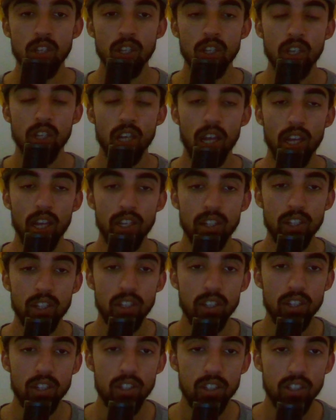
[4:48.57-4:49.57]
and
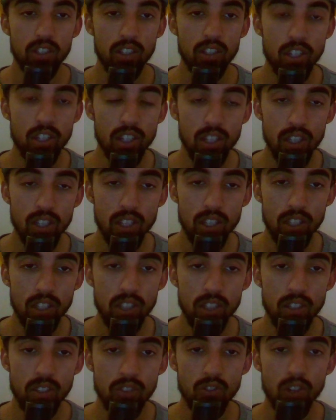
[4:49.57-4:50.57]
he
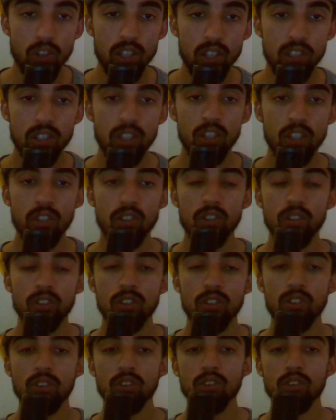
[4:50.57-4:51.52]
is dressed in